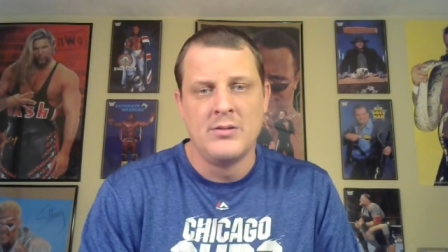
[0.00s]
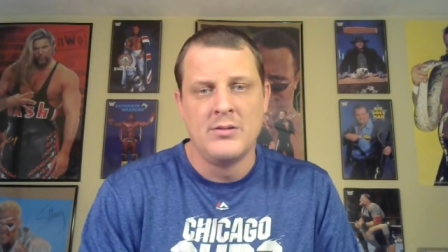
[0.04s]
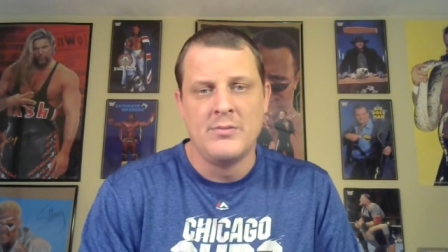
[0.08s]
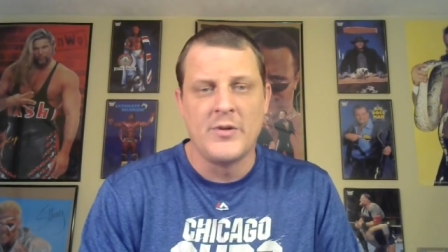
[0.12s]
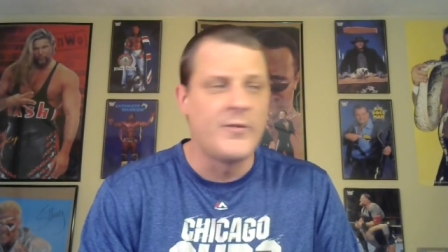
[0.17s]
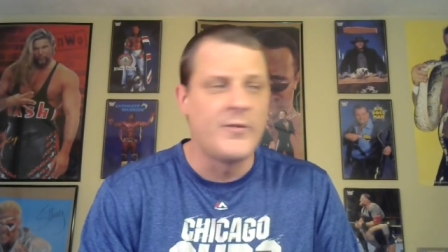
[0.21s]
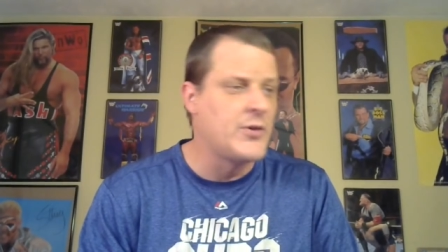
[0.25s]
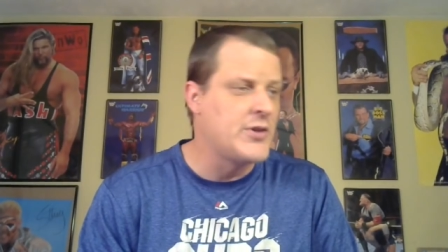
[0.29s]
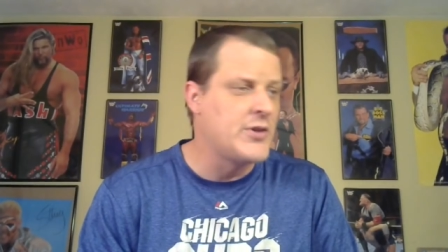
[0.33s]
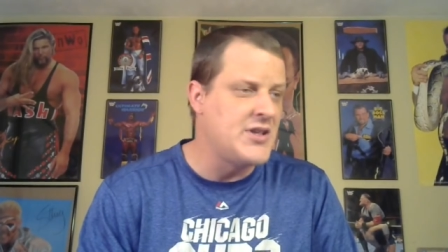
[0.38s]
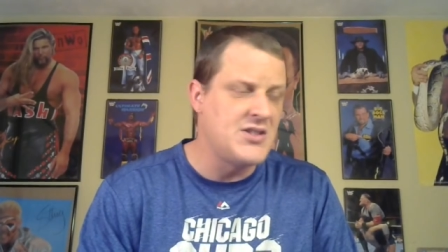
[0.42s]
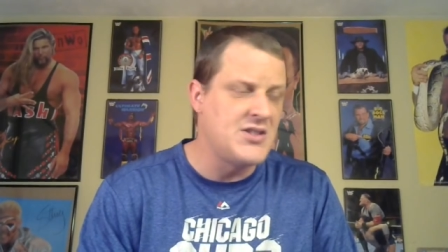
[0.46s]

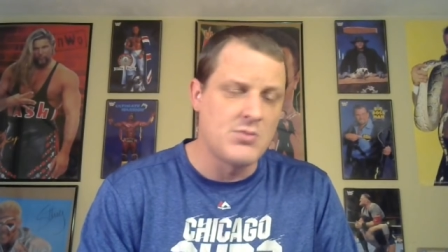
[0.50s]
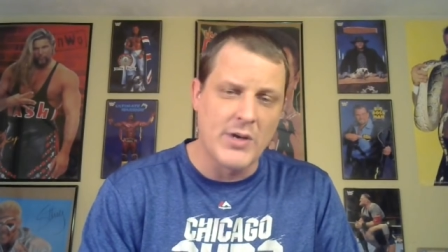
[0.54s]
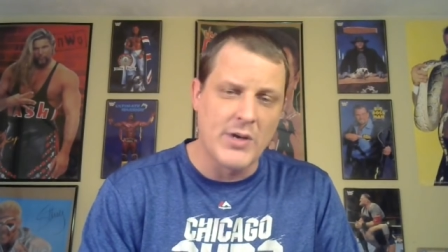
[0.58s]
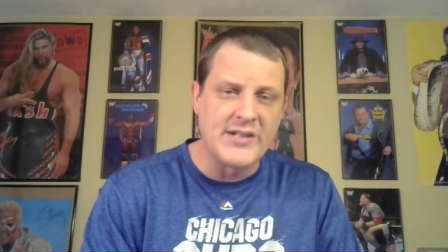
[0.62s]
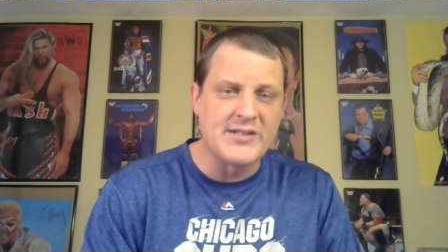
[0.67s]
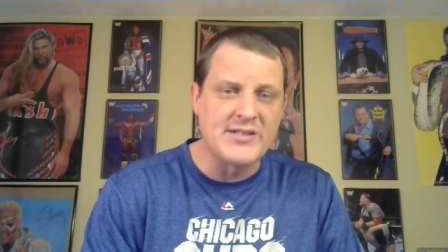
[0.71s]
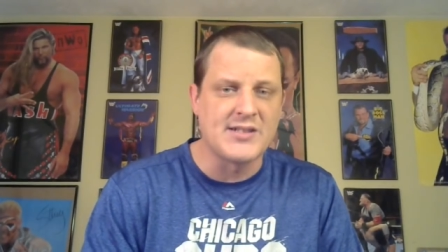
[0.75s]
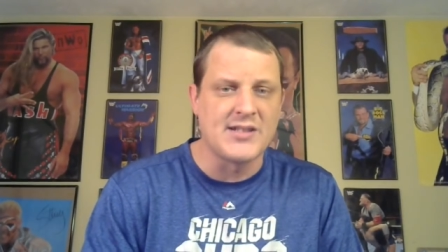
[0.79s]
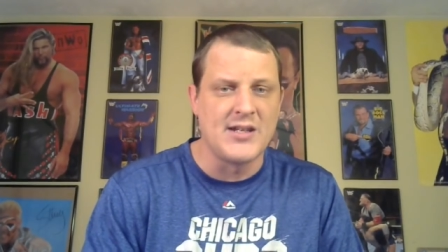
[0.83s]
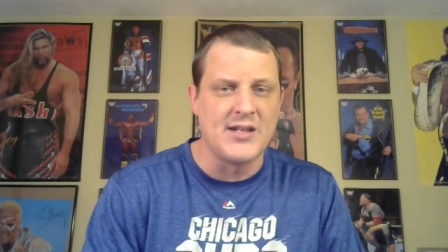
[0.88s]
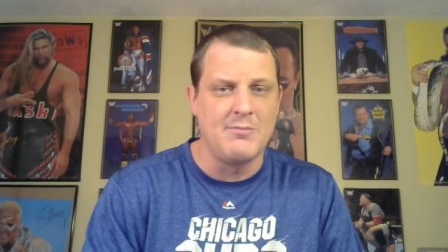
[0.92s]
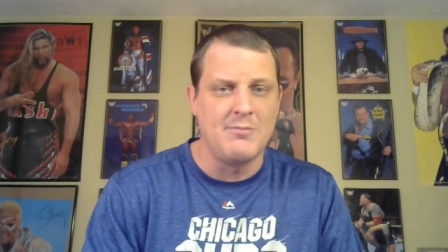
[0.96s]
But for these
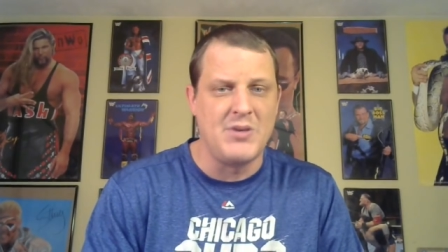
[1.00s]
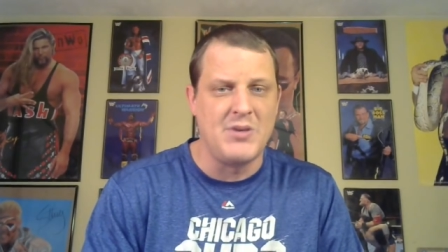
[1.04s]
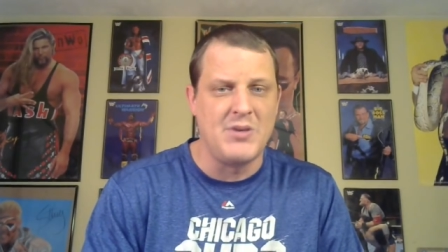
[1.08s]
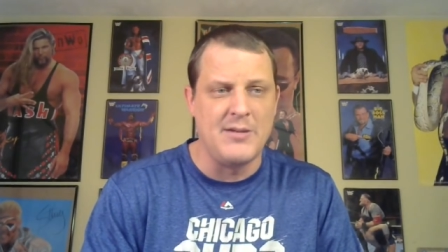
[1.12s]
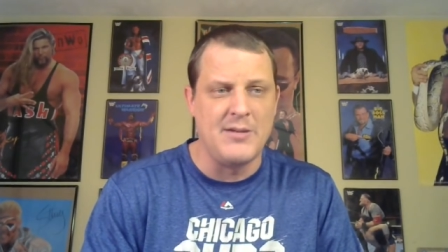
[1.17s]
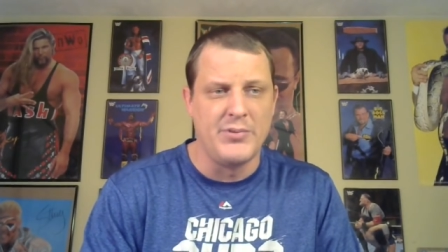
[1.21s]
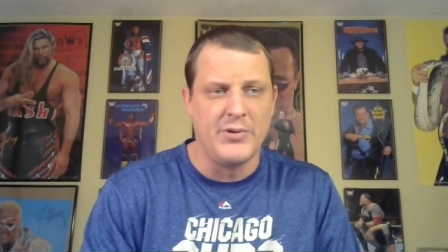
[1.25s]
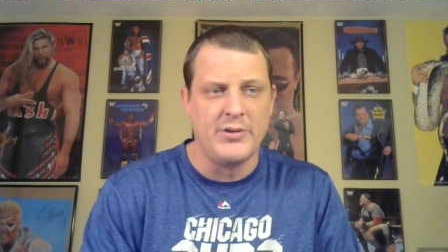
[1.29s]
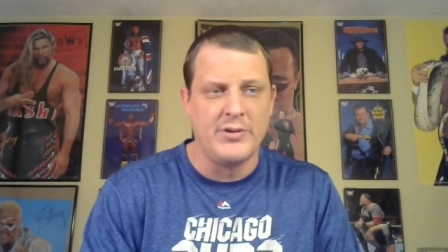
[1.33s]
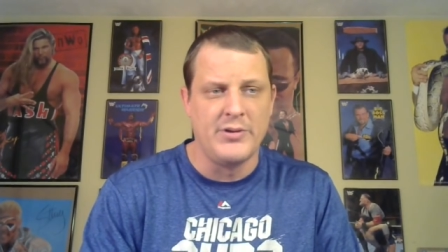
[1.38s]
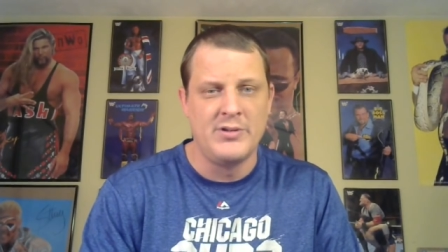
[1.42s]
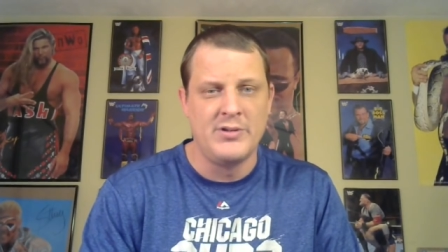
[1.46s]
wrestling
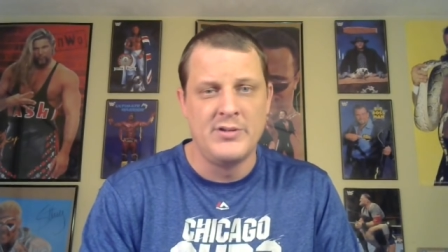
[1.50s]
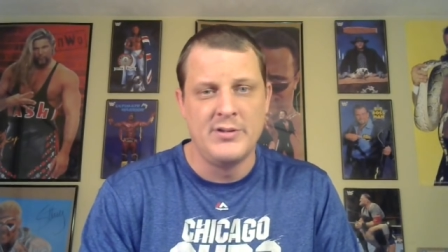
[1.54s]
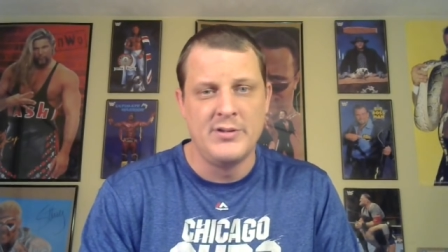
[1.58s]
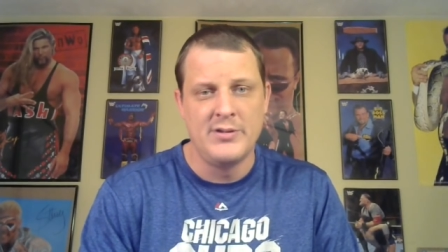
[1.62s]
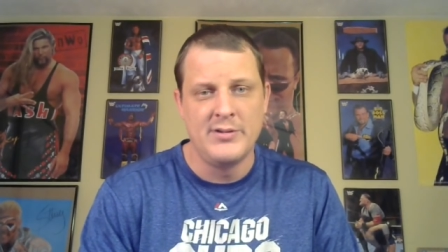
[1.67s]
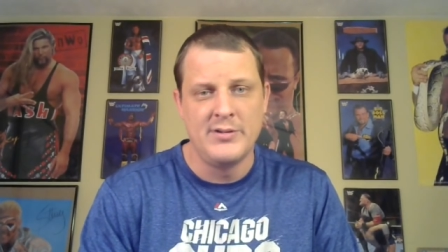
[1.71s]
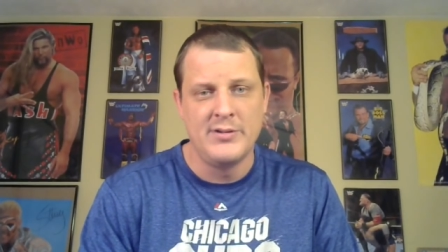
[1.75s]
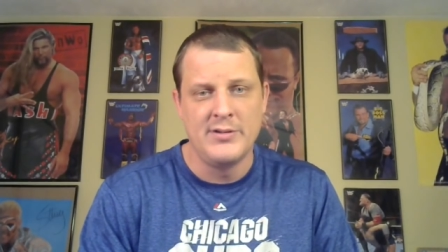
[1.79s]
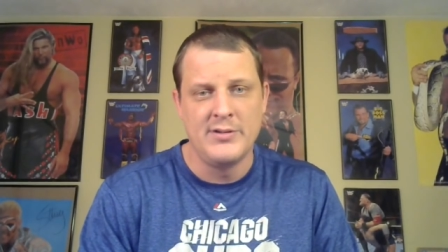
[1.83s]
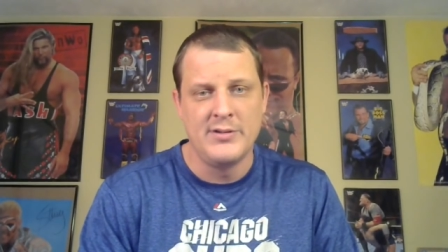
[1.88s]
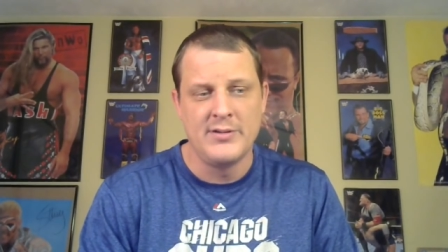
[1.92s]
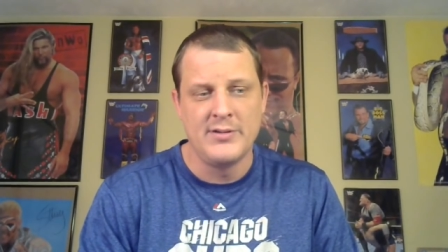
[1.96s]
people,
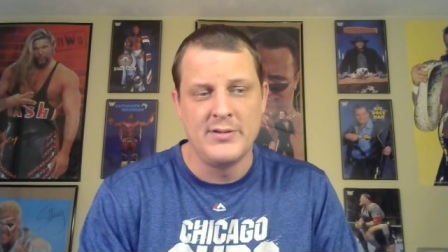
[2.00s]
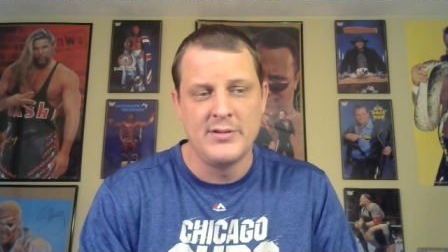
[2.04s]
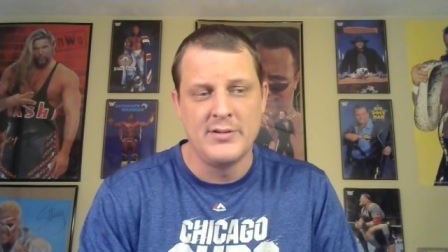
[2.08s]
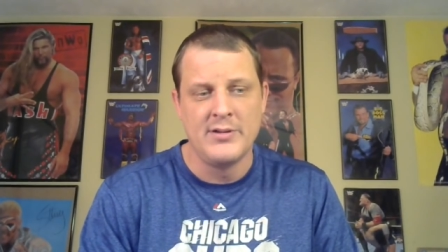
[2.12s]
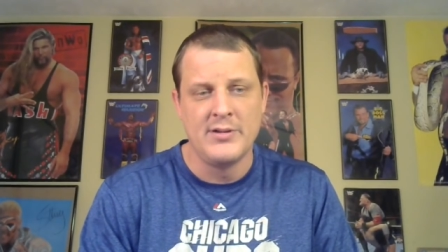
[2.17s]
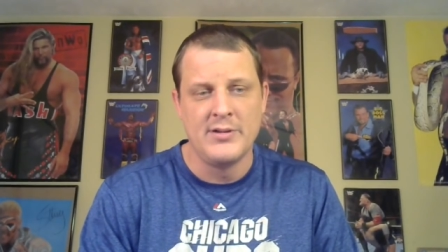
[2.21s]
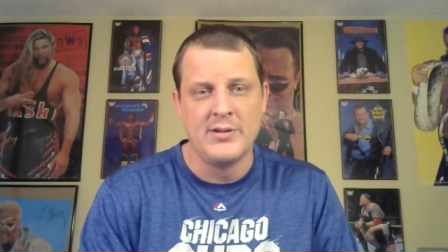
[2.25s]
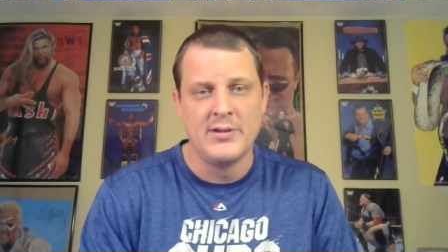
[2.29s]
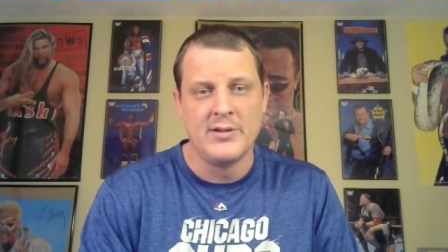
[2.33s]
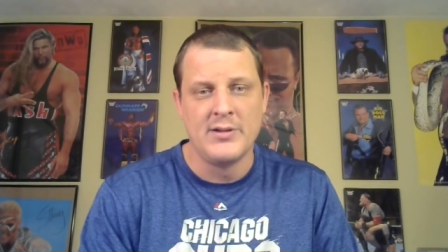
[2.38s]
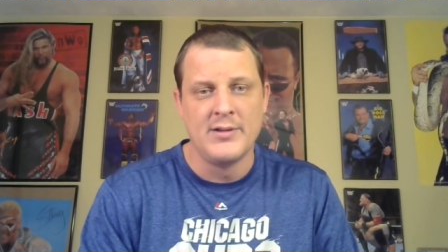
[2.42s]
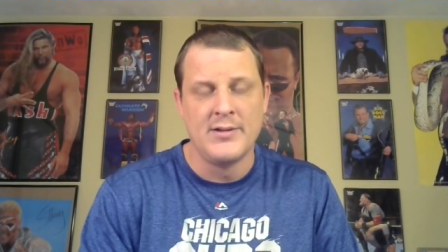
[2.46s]

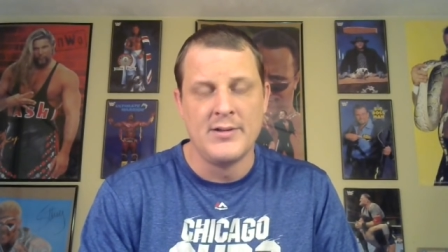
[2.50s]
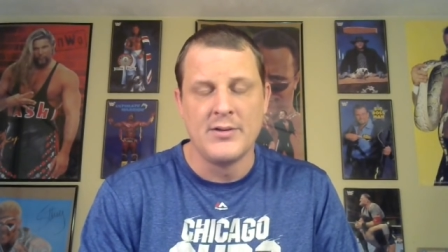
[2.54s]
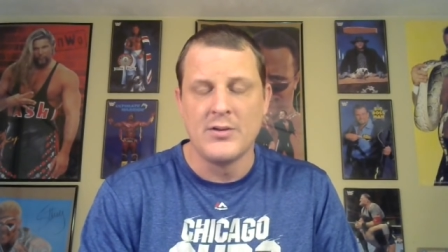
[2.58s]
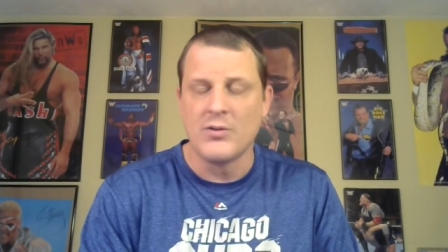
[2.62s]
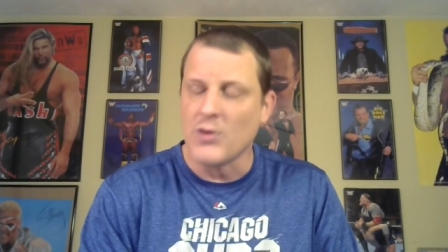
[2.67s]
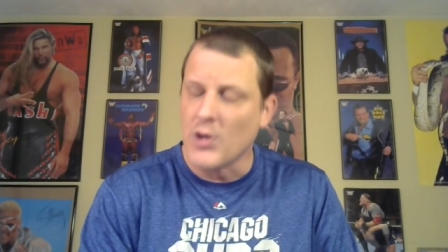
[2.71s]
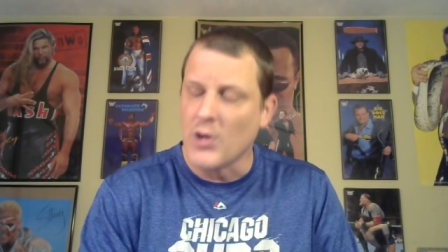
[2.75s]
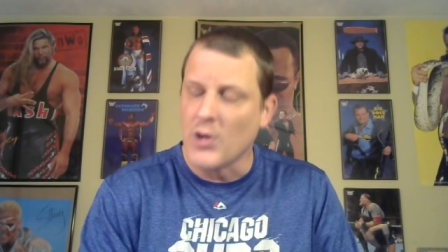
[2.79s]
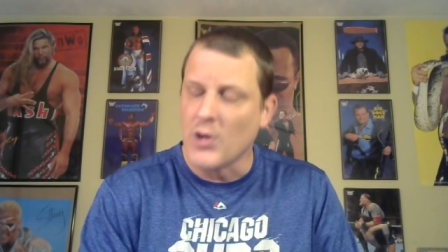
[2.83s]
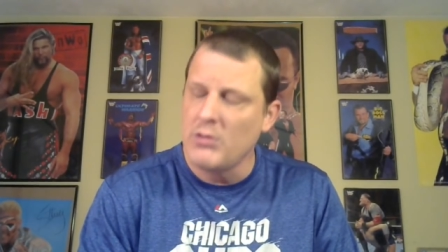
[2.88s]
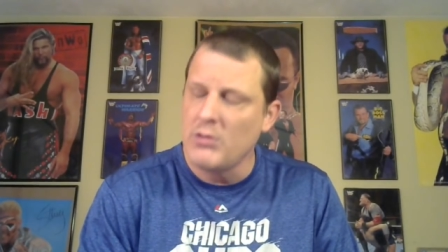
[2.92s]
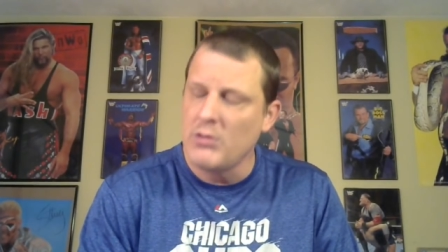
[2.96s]

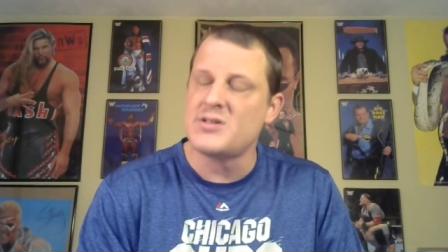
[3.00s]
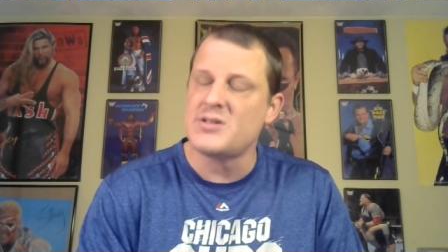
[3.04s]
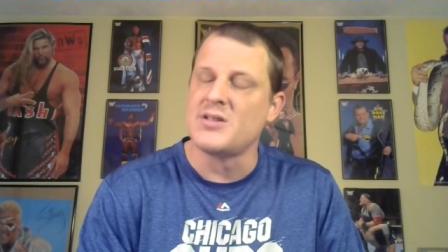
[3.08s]
grow